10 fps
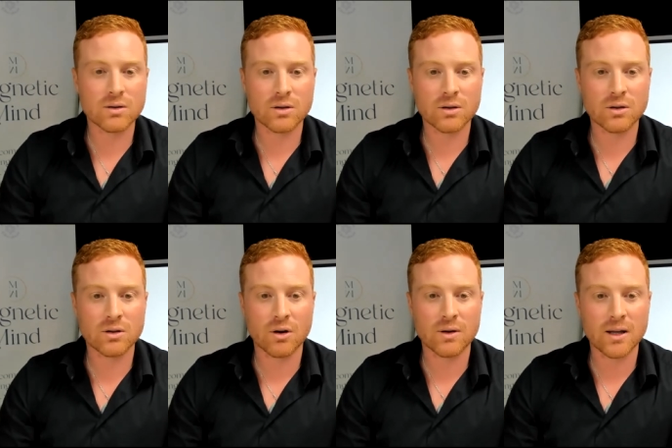You
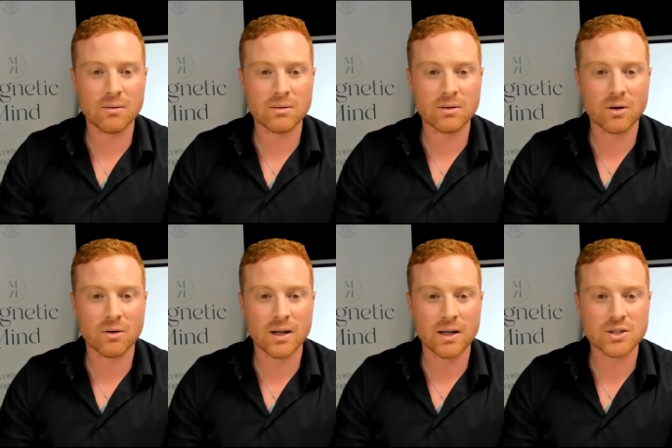don't hit
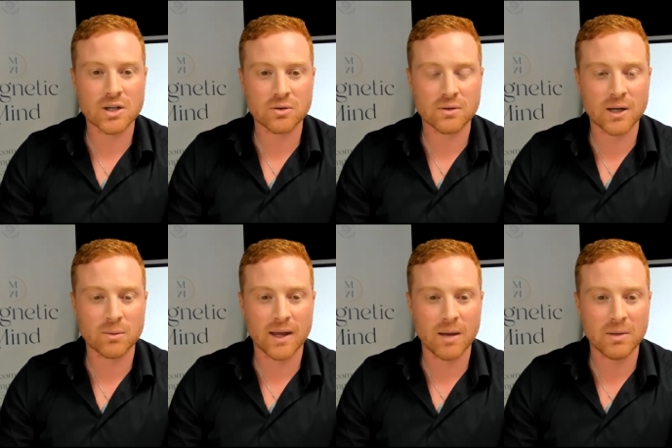each other on the head
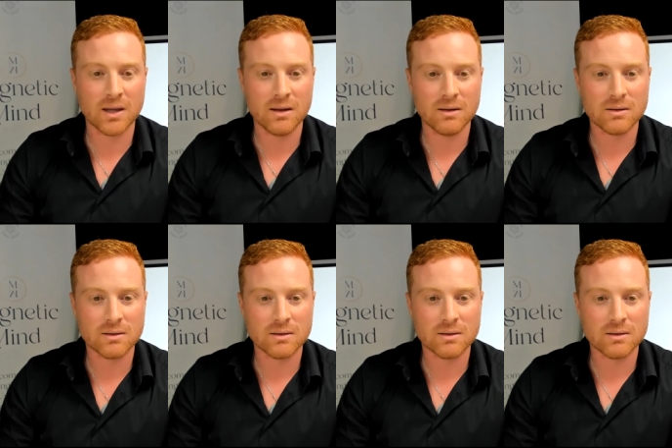with a hammer here?